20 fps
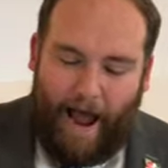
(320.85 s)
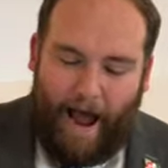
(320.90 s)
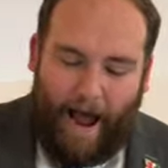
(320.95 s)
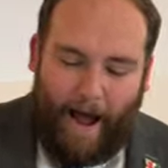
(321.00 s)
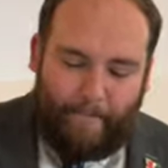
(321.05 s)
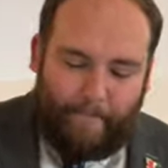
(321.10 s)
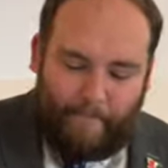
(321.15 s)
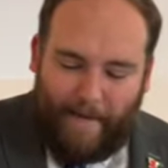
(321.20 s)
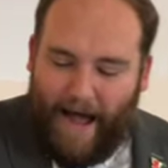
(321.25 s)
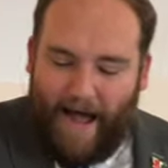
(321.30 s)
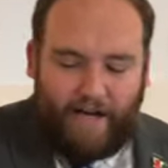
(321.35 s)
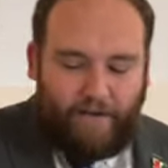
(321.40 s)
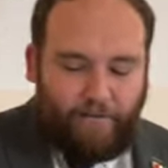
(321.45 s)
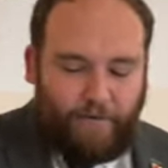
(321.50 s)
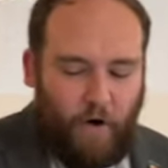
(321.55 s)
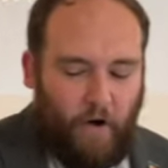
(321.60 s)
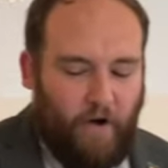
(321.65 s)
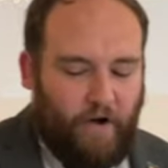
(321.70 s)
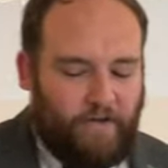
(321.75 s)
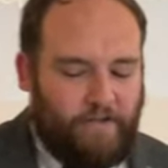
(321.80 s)
a man of
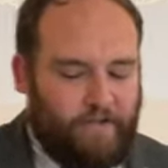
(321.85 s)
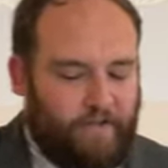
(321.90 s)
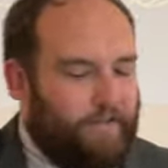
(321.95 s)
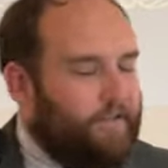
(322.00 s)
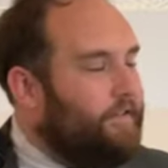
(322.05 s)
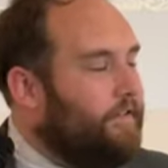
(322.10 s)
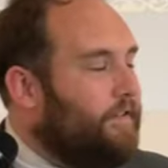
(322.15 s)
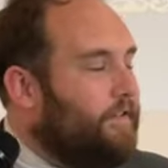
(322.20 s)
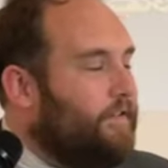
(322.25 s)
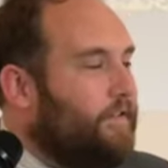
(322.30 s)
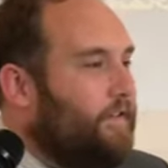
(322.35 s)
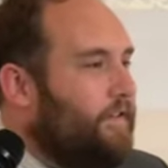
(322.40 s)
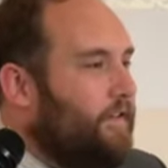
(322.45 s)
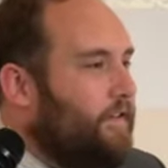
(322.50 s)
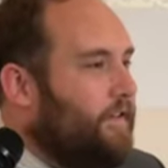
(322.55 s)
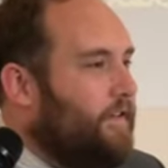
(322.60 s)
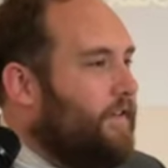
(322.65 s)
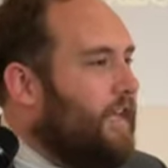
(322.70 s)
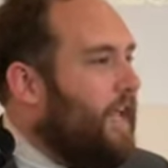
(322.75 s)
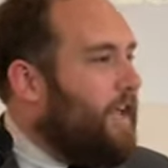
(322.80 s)
God,
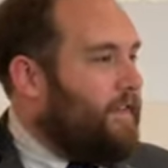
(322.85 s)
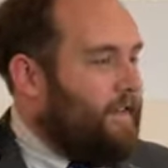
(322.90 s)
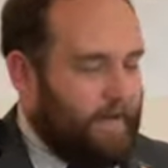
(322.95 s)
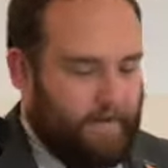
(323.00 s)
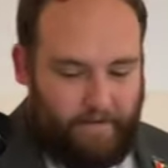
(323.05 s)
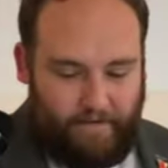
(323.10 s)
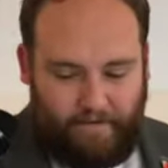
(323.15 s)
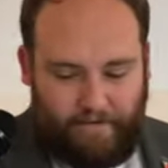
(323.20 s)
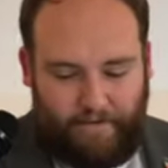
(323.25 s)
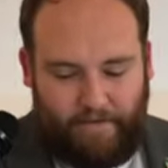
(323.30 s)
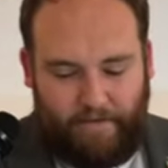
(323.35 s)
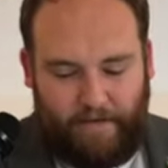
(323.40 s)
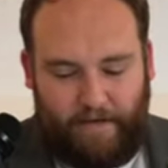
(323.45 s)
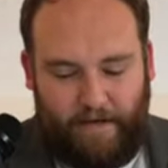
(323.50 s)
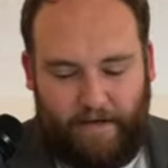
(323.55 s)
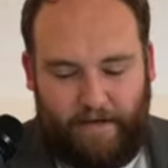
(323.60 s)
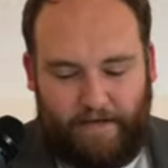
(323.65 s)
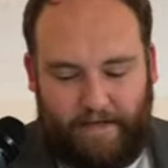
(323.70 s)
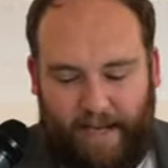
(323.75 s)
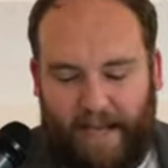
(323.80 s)
Nathan,
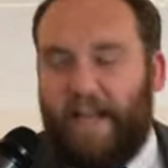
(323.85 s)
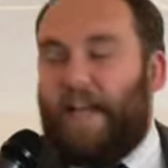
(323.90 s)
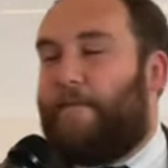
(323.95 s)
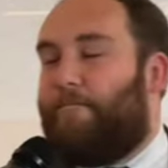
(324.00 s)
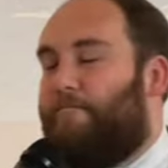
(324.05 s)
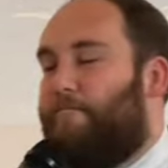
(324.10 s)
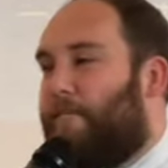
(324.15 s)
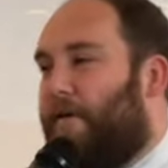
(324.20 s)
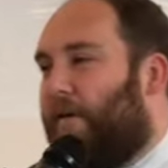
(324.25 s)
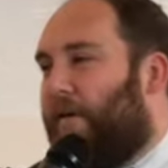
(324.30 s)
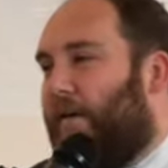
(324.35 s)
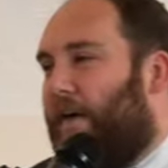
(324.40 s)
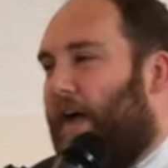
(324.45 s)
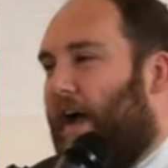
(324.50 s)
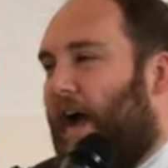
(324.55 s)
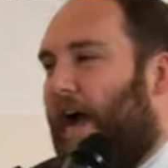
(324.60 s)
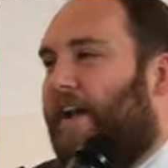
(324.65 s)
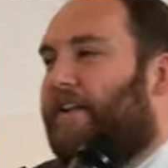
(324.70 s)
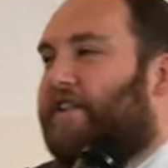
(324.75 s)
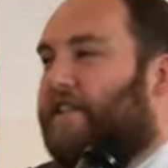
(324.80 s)
came
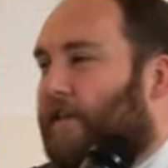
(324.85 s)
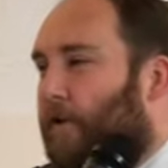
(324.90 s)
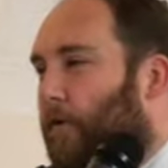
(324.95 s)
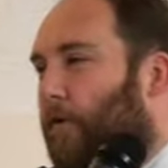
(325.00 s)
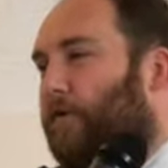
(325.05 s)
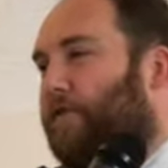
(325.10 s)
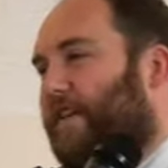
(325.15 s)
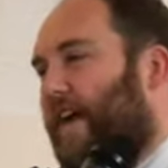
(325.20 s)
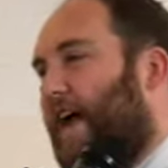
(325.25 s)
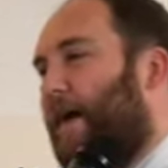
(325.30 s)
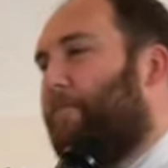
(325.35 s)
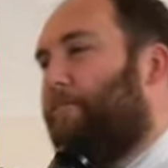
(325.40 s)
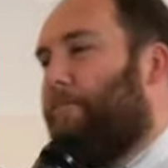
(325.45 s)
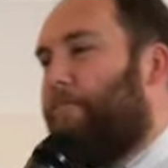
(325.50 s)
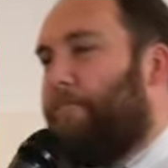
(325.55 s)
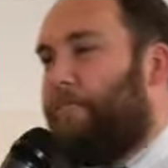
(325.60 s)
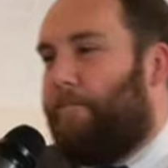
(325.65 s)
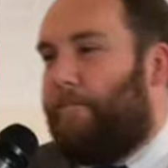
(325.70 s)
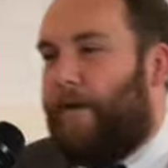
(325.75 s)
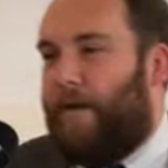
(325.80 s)
and told him
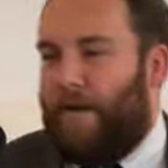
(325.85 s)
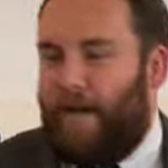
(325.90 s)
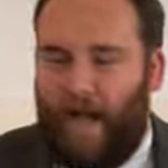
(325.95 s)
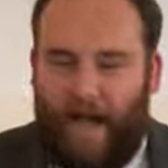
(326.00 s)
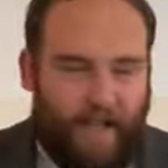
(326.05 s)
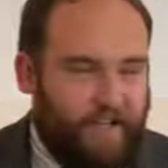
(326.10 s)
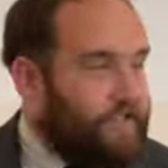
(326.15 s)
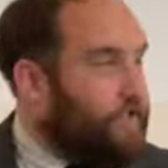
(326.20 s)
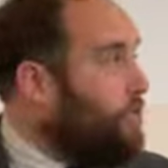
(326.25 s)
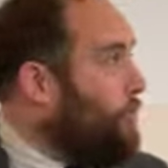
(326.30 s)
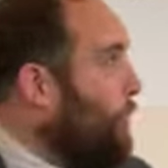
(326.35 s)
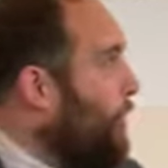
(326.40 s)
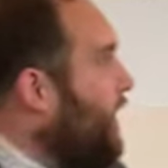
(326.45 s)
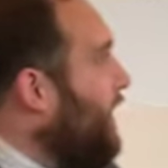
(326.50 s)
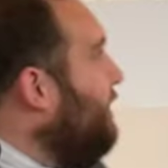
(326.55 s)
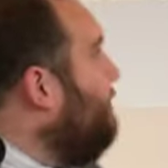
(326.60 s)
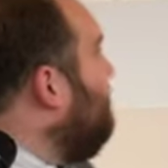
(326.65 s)
a story.